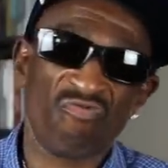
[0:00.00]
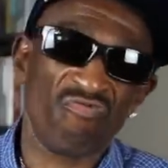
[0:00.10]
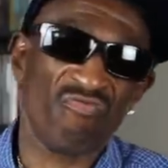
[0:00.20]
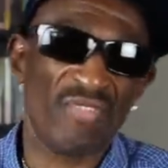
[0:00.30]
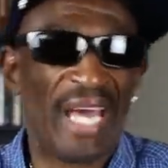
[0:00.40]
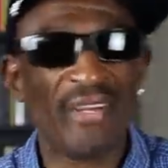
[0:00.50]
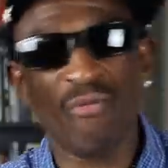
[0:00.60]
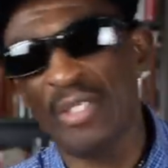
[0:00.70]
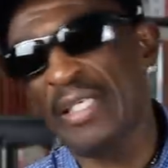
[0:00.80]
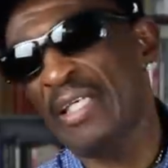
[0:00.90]
I didn't
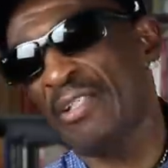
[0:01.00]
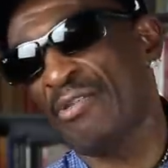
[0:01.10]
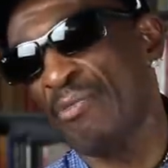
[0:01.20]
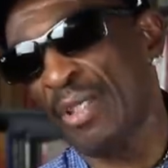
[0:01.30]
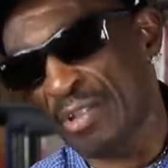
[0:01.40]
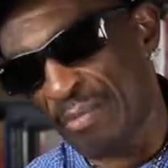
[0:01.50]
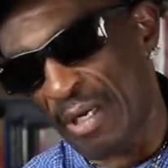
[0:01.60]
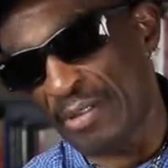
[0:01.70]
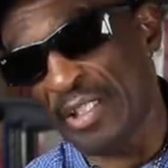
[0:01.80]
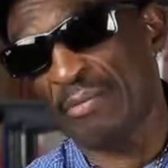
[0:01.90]
really hear too much
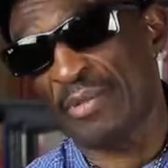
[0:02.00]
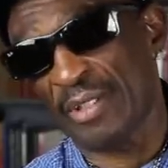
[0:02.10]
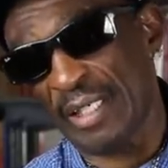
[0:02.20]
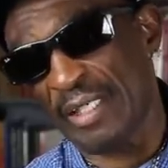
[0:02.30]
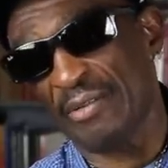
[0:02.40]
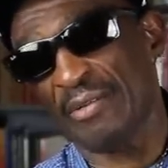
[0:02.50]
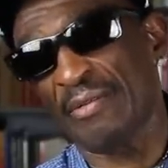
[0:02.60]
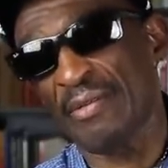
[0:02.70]
about them till later.